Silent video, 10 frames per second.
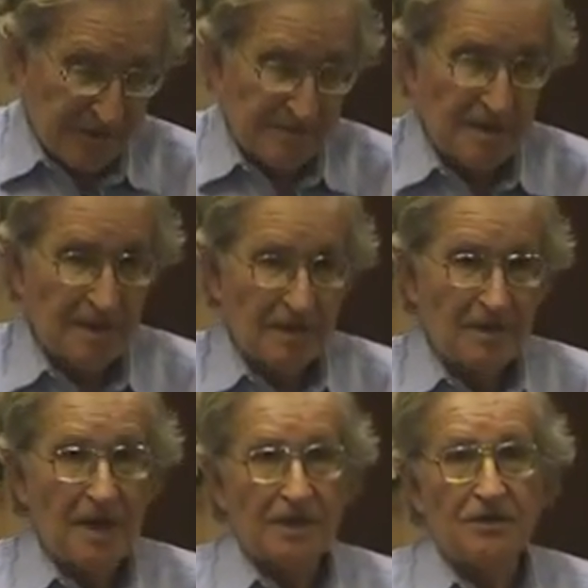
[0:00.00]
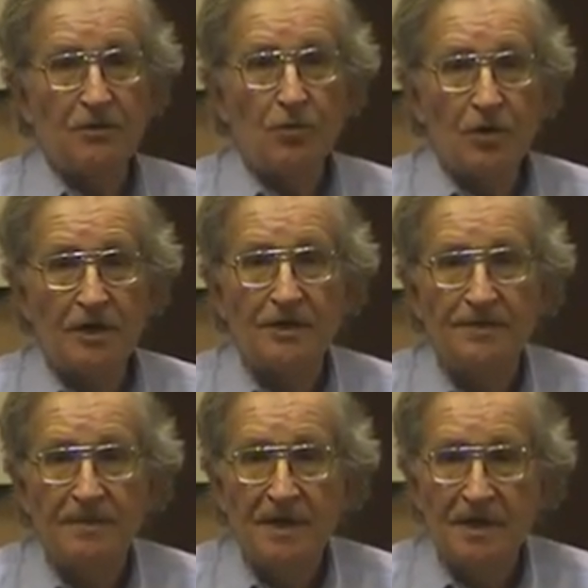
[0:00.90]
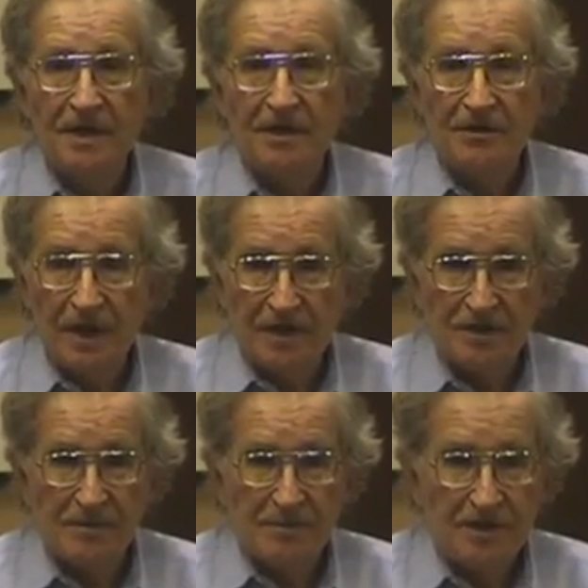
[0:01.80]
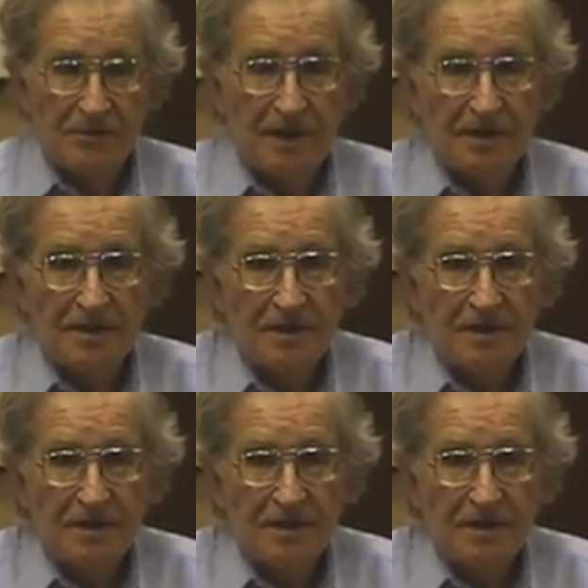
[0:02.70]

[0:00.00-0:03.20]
in transit between Lebanon and Cyprus,